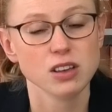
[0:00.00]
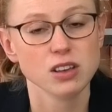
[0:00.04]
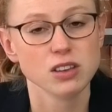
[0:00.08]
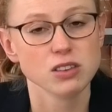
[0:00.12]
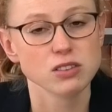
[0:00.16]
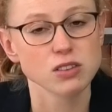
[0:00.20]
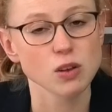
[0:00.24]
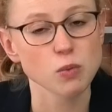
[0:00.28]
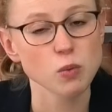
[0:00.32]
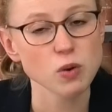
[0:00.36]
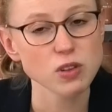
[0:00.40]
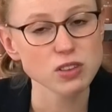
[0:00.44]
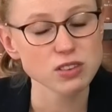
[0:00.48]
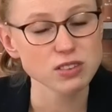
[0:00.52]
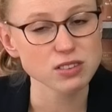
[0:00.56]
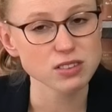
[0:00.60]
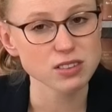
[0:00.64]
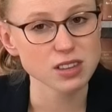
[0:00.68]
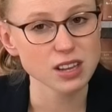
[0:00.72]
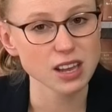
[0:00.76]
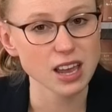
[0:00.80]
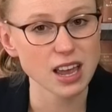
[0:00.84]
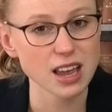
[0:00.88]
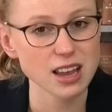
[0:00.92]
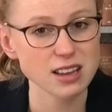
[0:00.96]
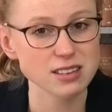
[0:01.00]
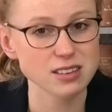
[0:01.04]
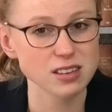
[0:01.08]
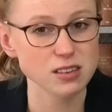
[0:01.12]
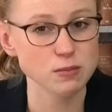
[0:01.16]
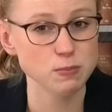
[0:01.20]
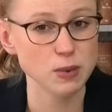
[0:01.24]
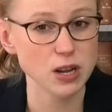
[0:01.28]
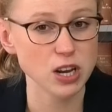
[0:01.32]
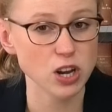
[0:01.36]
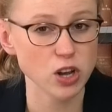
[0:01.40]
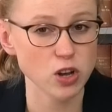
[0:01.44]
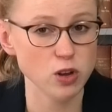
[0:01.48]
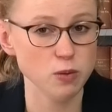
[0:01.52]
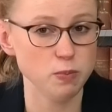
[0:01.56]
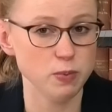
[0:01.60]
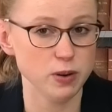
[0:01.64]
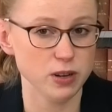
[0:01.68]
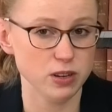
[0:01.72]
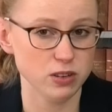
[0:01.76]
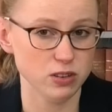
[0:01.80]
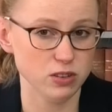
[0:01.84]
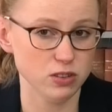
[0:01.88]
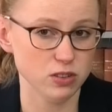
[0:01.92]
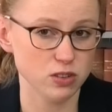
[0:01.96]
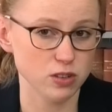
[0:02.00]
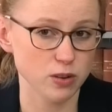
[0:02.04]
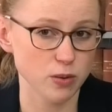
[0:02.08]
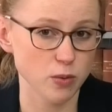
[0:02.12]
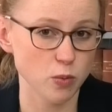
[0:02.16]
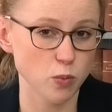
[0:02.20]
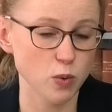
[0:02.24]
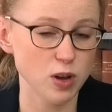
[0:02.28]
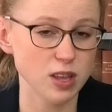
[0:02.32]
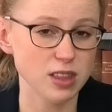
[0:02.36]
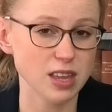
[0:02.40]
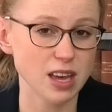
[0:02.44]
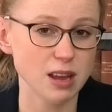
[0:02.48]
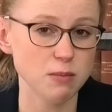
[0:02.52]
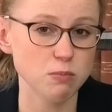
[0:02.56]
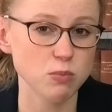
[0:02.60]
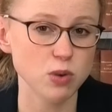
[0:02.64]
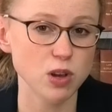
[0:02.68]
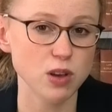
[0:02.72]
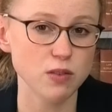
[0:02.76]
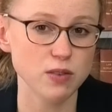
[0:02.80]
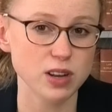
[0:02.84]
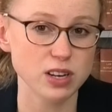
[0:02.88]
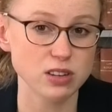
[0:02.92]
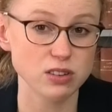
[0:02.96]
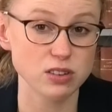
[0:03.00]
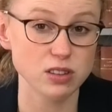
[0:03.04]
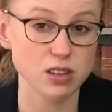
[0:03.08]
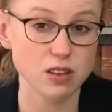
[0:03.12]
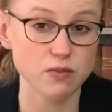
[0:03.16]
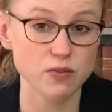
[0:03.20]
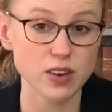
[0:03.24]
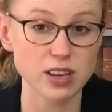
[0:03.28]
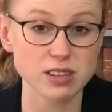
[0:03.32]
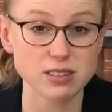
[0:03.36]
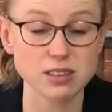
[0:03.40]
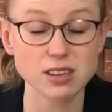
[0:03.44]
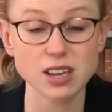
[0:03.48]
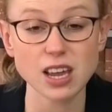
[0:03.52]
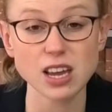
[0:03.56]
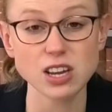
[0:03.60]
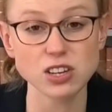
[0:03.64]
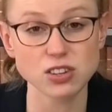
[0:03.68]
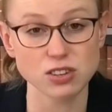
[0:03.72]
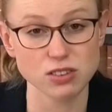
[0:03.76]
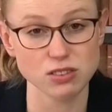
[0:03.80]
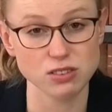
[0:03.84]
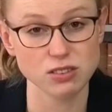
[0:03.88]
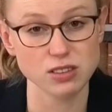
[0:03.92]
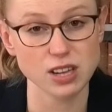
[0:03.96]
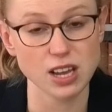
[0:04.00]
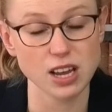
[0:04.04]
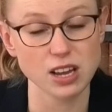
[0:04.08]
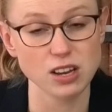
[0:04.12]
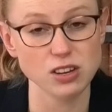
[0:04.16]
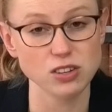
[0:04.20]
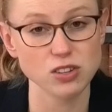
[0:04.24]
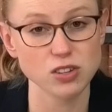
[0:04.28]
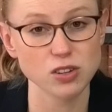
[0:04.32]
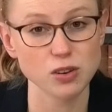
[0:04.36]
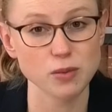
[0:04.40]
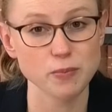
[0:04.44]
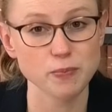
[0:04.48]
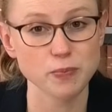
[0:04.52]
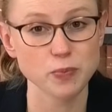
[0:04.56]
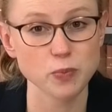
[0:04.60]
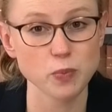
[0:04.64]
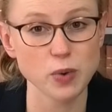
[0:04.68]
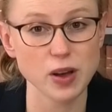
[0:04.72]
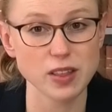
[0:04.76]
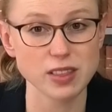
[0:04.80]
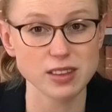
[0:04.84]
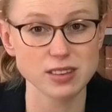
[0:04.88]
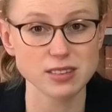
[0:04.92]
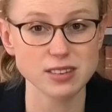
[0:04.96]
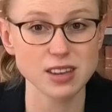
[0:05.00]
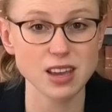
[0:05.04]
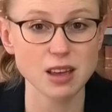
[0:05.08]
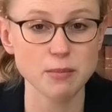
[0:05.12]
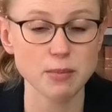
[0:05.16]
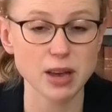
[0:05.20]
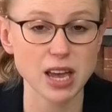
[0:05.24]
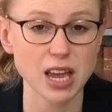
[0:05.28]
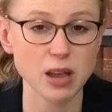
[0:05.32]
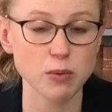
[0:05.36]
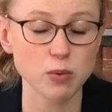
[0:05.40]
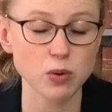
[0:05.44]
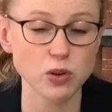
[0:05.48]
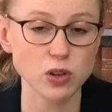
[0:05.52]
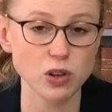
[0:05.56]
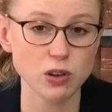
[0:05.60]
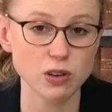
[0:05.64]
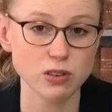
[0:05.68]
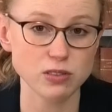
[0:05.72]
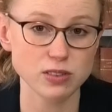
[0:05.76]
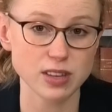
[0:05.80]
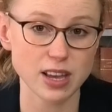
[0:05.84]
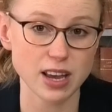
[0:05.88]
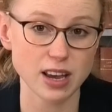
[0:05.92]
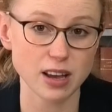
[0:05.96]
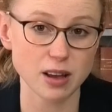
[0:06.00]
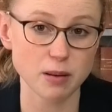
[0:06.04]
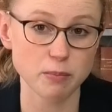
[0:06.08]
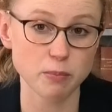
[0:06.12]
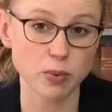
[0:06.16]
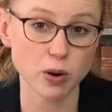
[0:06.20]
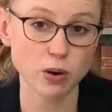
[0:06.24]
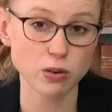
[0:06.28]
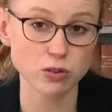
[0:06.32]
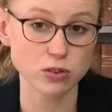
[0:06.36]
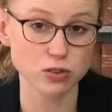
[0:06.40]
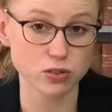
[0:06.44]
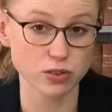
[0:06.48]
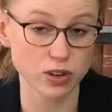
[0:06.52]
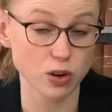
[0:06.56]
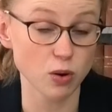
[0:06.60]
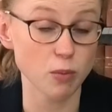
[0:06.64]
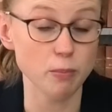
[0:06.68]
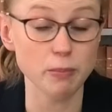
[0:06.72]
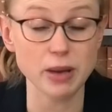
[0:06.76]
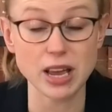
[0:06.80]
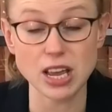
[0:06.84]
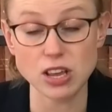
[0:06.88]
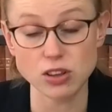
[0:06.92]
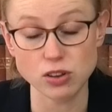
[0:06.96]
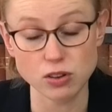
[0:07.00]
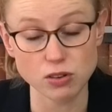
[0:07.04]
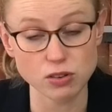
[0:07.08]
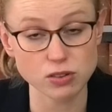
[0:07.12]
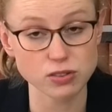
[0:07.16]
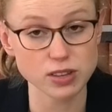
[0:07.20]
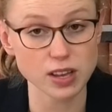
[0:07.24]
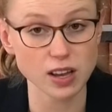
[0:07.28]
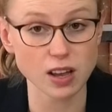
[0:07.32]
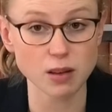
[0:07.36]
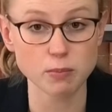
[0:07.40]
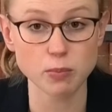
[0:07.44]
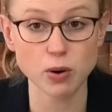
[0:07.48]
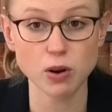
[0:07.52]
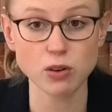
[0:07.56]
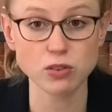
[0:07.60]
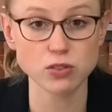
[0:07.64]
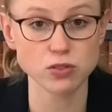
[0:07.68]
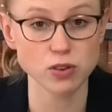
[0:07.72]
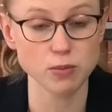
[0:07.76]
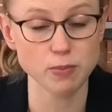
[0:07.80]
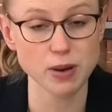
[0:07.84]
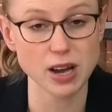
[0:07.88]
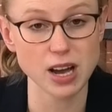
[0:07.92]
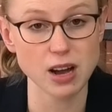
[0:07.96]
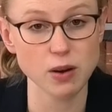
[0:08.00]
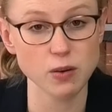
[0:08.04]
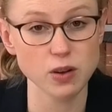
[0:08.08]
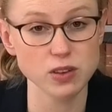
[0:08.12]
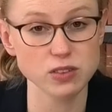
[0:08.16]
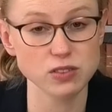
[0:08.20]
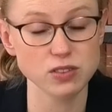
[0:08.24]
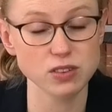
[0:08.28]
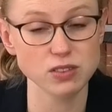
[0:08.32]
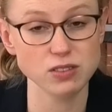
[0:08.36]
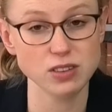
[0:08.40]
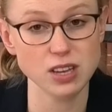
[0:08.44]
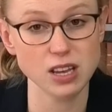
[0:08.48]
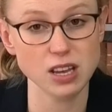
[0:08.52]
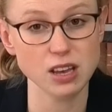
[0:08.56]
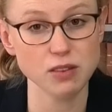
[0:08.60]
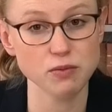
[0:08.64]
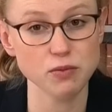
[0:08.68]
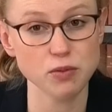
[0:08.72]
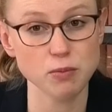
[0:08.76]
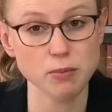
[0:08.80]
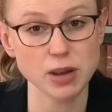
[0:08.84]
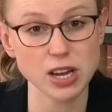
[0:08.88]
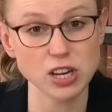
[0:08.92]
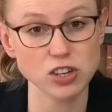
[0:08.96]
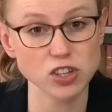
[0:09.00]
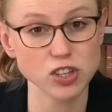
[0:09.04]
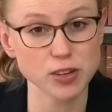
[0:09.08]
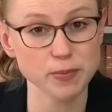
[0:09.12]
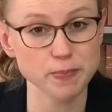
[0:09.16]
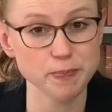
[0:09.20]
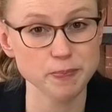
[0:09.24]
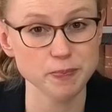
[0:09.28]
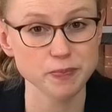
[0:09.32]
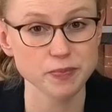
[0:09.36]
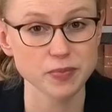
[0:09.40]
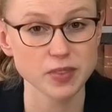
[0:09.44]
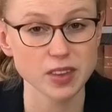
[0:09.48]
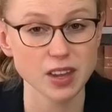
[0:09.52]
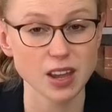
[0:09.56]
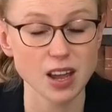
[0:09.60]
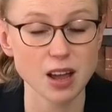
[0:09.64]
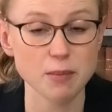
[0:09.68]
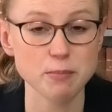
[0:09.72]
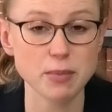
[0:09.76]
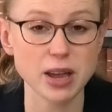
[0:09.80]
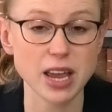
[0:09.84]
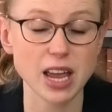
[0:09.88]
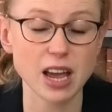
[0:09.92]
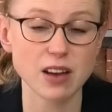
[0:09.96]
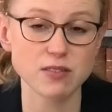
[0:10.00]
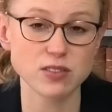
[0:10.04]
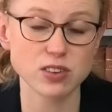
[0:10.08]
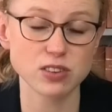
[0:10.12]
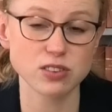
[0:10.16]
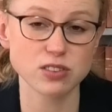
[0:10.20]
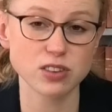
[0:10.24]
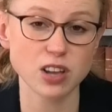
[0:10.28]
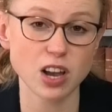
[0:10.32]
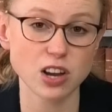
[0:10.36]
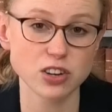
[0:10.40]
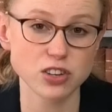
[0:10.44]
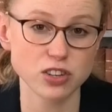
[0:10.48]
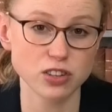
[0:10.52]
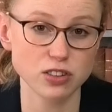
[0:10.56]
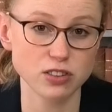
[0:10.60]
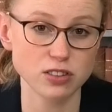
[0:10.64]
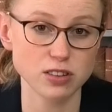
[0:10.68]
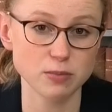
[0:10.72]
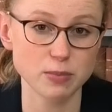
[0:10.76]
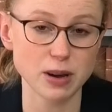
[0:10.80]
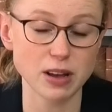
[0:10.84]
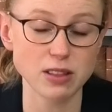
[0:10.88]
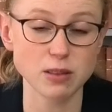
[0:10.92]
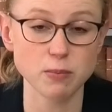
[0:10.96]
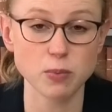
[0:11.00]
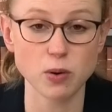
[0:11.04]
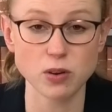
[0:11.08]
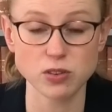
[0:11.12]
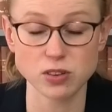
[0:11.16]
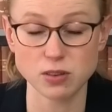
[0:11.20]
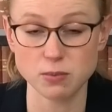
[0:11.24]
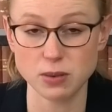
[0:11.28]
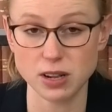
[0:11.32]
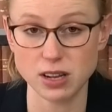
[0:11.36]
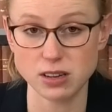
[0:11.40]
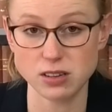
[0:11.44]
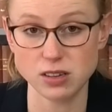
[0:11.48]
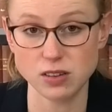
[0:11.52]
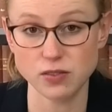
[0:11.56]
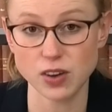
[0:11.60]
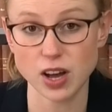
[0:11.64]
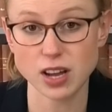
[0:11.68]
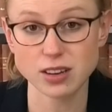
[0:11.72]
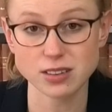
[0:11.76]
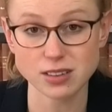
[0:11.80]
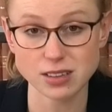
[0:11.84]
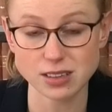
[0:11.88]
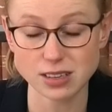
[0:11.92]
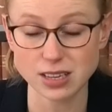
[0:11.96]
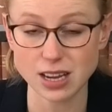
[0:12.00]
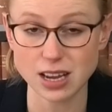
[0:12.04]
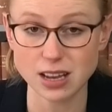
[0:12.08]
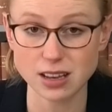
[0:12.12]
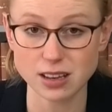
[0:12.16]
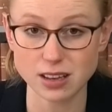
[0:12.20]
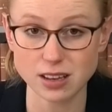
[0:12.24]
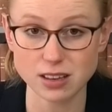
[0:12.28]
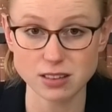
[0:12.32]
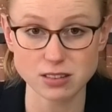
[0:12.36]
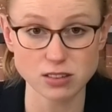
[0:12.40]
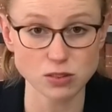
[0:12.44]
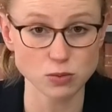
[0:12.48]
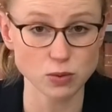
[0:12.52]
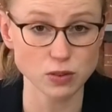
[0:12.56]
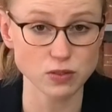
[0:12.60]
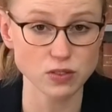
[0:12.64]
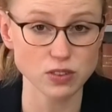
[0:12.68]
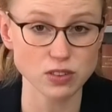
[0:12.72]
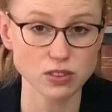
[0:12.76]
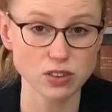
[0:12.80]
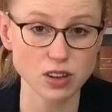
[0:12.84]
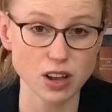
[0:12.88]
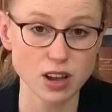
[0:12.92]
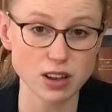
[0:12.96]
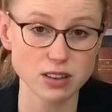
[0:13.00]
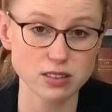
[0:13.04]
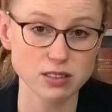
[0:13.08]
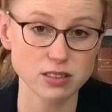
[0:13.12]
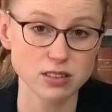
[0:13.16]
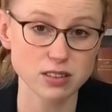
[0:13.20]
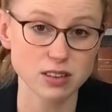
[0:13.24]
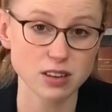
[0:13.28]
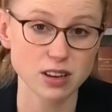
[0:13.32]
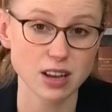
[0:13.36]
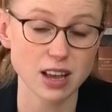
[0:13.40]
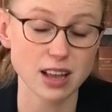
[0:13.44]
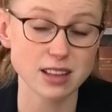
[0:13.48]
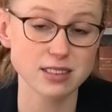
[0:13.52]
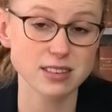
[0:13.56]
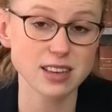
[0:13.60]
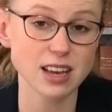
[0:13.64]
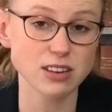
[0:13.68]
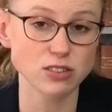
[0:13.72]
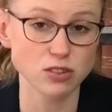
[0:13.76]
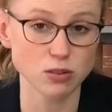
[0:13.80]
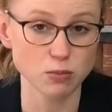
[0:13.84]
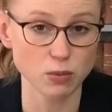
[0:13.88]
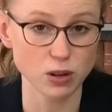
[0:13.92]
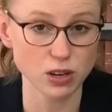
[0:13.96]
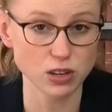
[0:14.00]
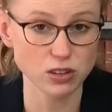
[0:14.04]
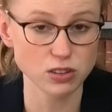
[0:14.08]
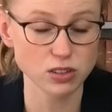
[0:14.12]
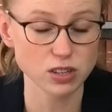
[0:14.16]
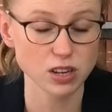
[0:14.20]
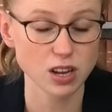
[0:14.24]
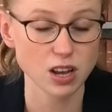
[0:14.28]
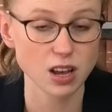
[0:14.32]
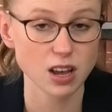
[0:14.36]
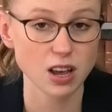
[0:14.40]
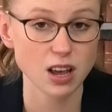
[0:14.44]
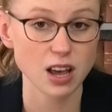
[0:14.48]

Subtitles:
So once the case has been opened, we then move into the investigation stage, where the CMA will use their compulsory or may use their compulsory powers to seek information and may have discussions about the possibility of undertakings, as we've discussed, and settlement,